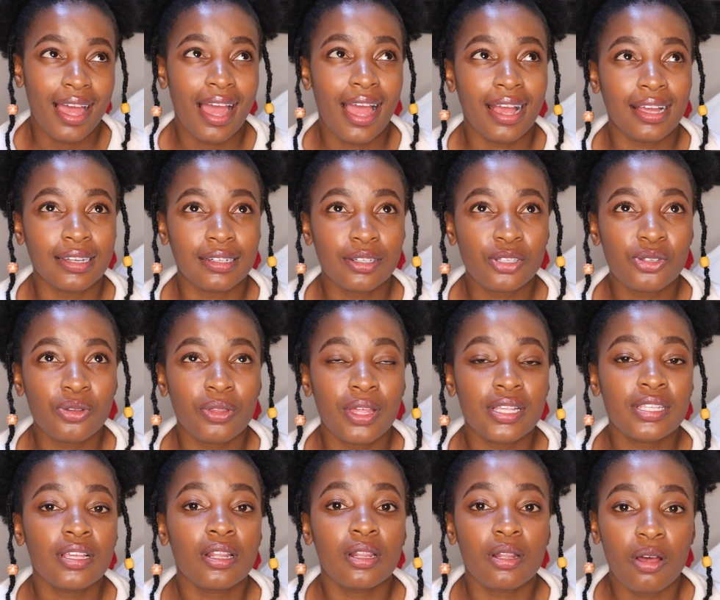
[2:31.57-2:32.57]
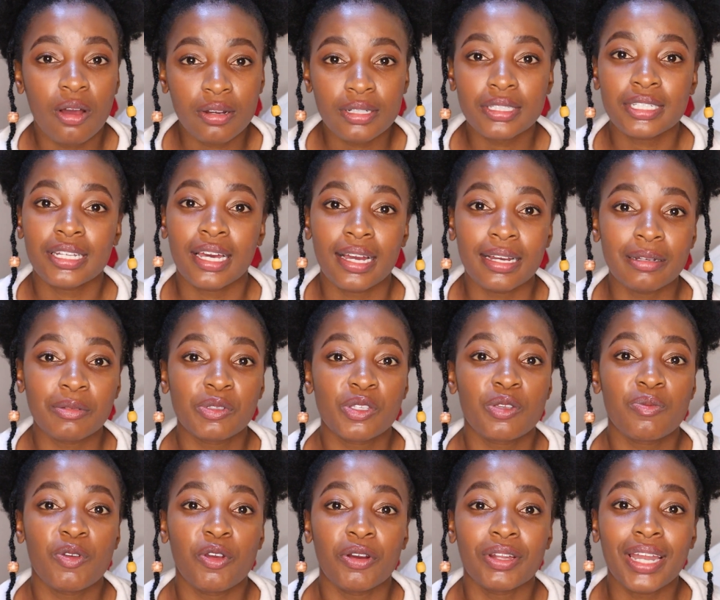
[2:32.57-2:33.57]
and so that's a long time
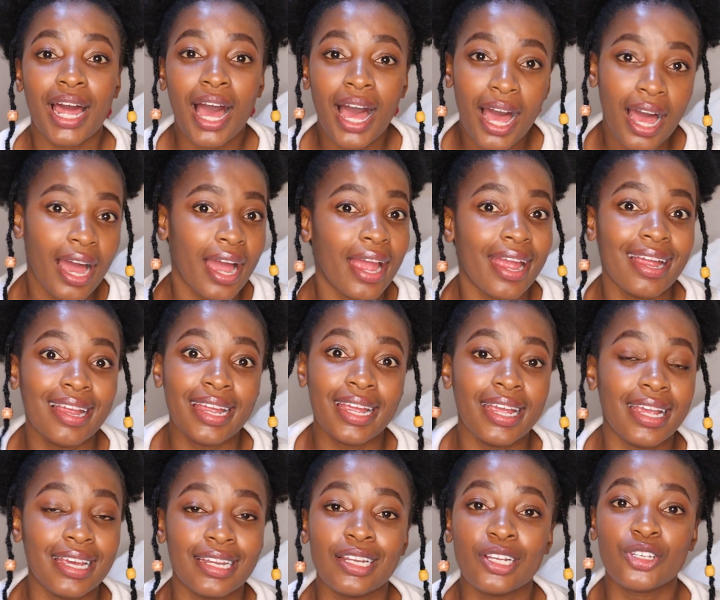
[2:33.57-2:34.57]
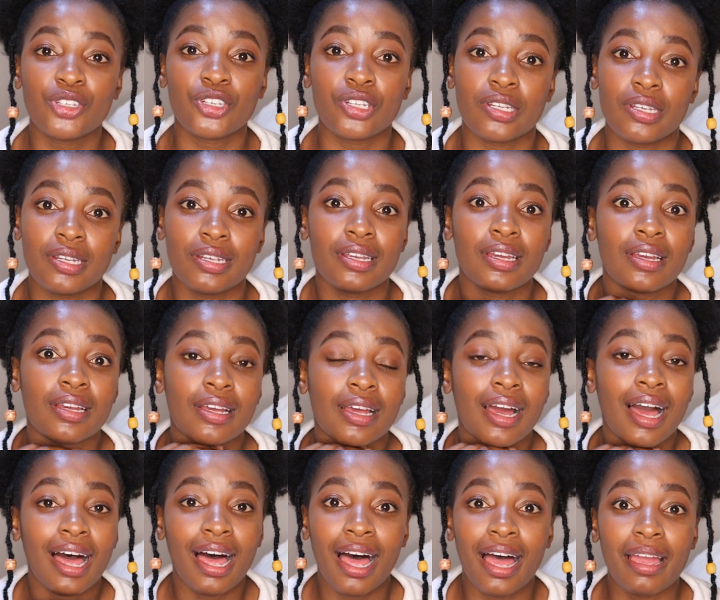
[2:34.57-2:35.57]
to be on high energy,
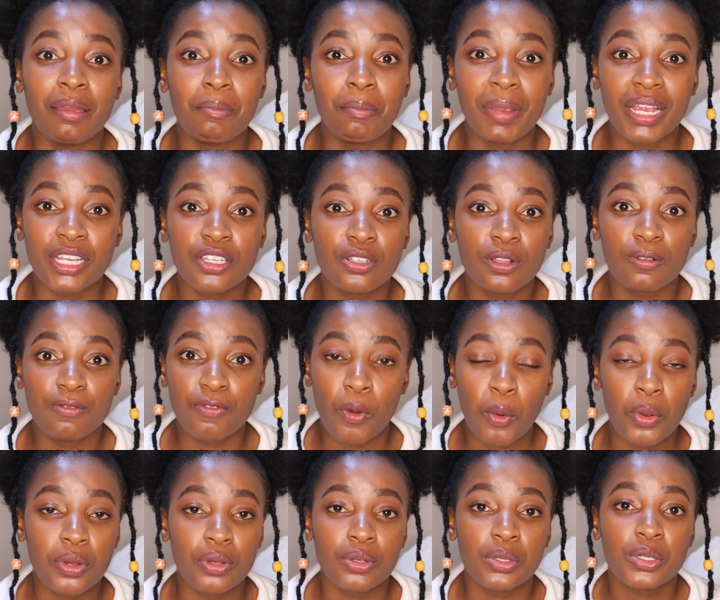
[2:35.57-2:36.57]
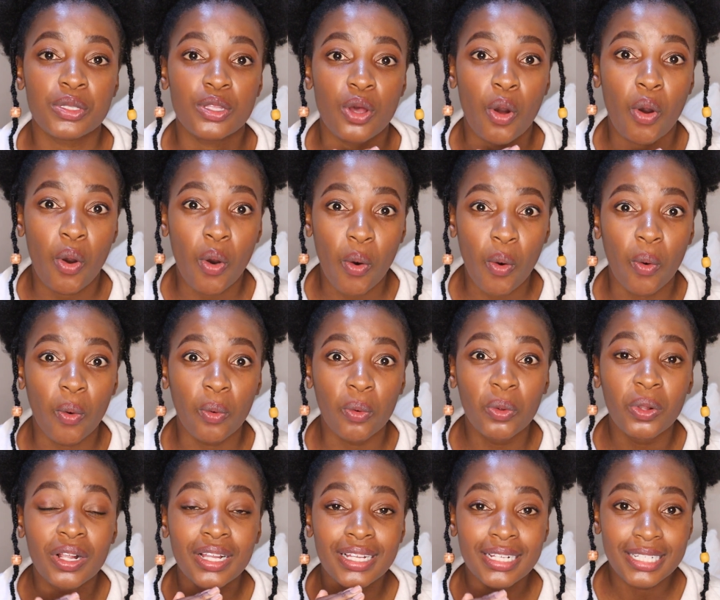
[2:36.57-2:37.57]
high mental focus the
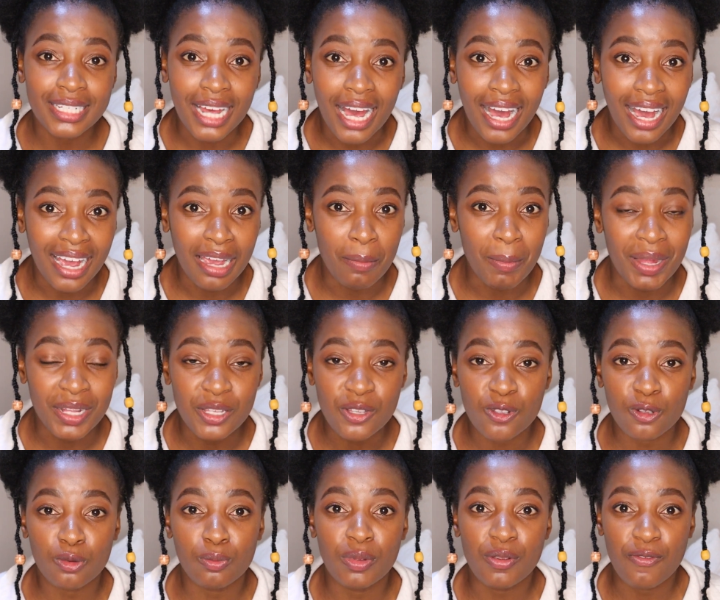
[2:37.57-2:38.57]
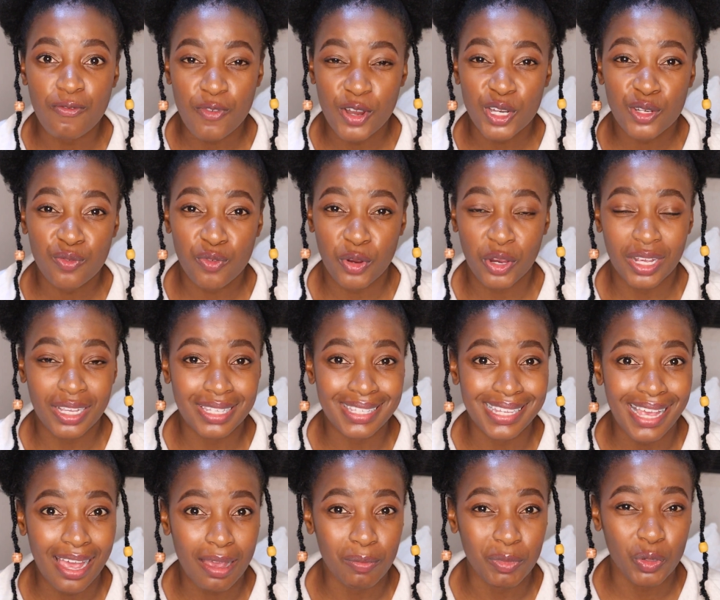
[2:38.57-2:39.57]
whole time and still be fresh for
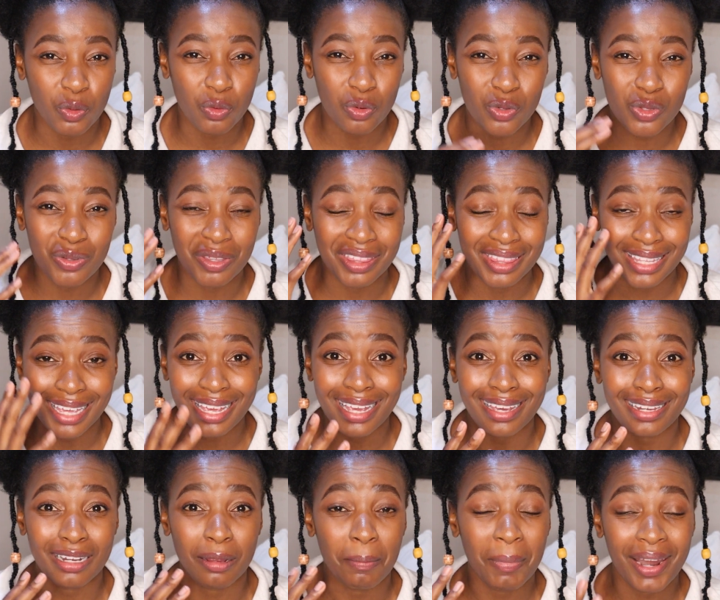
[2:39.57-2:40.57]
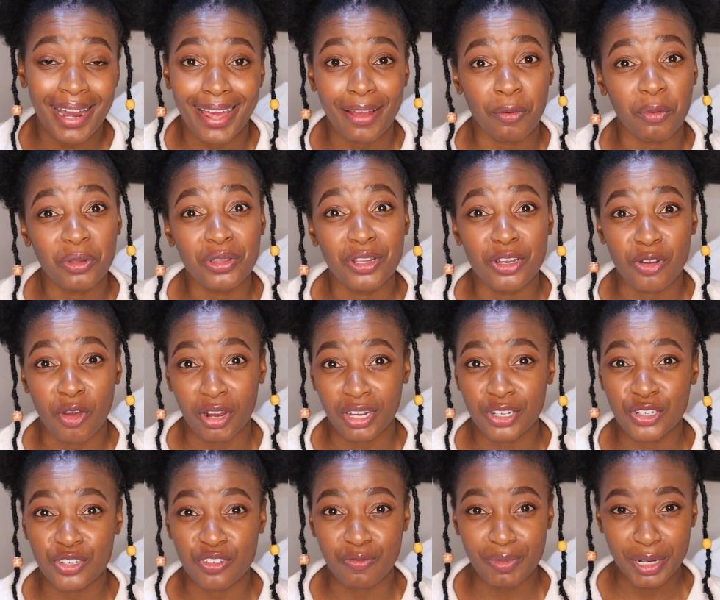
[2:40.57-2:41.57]
exam in order to think and apply all the
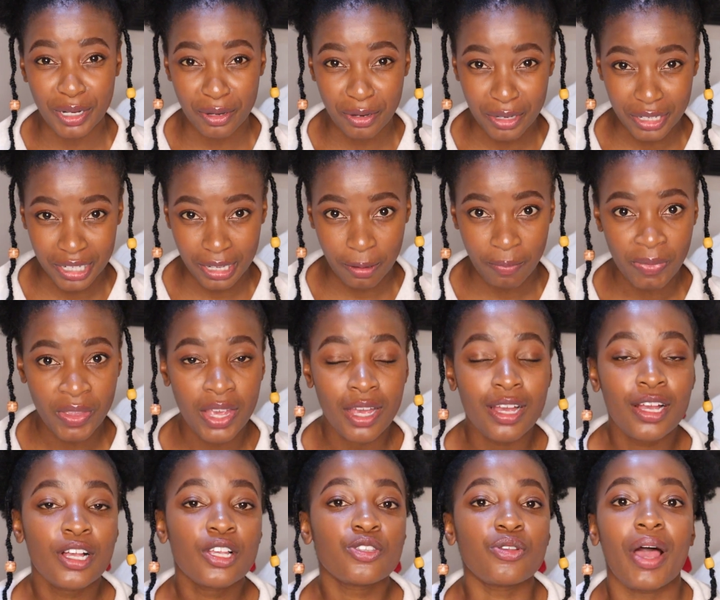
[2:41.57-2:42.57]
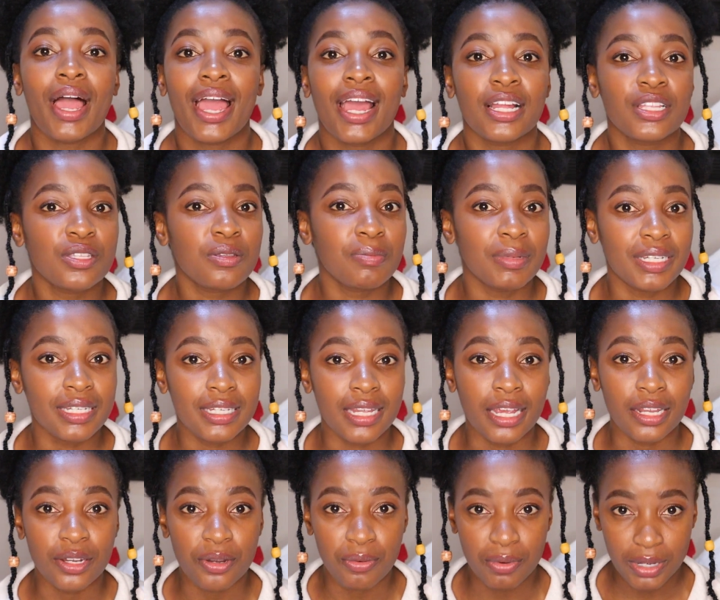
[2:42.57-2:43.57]
knowledge you've been learning. So I had to
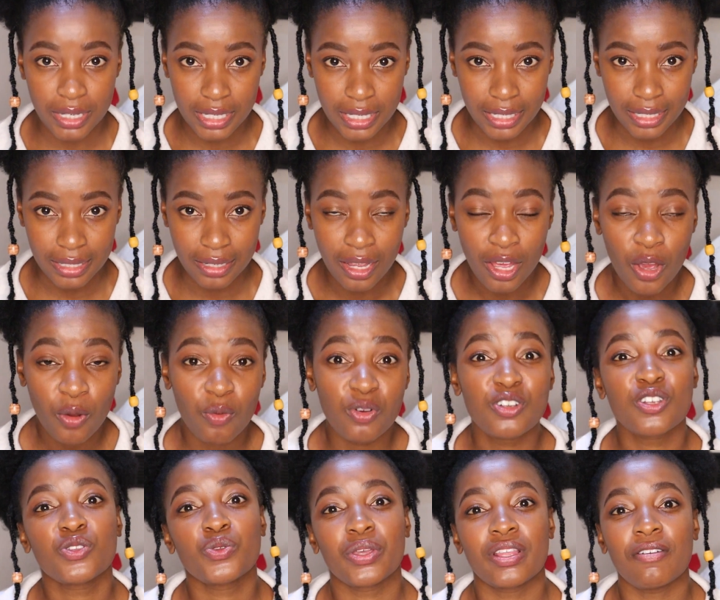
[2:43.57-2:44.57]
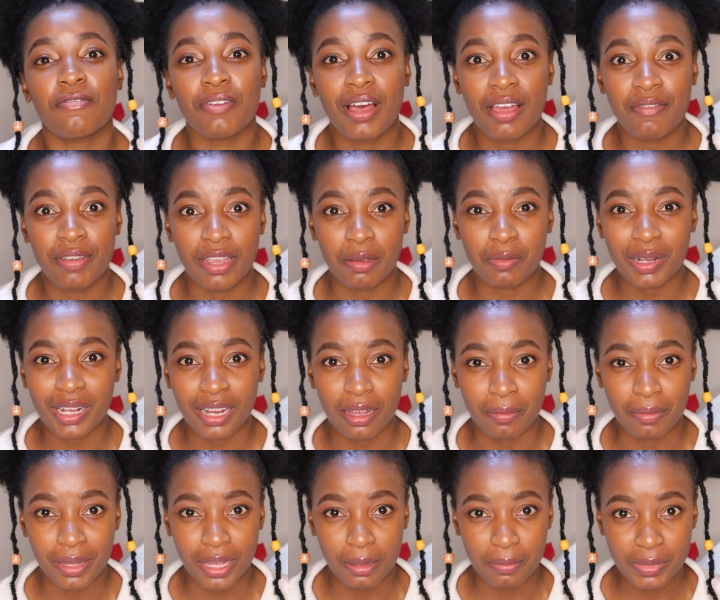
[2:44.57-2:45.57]
maintain a routine, which is where the 5 a.m.
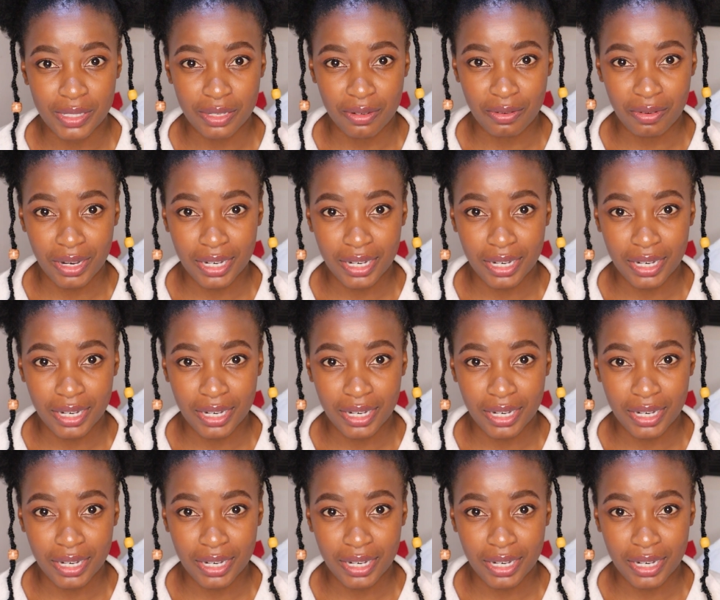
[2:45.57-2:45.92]
club comes in,